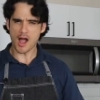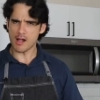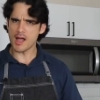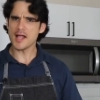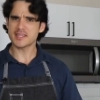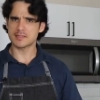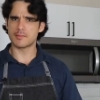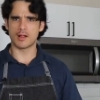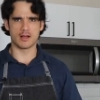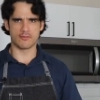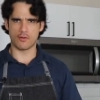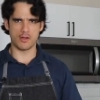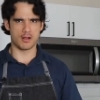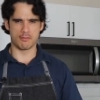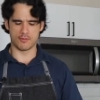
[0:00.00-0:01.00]
add some olive
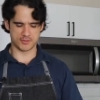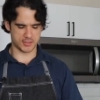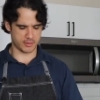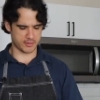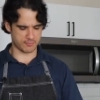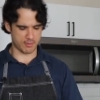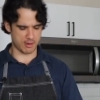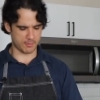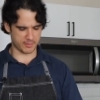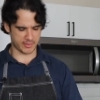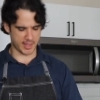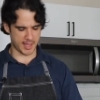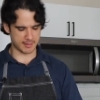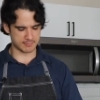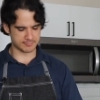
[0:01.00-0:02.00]
oil. There's nothing wrong with
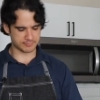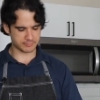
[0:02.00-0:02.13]
that.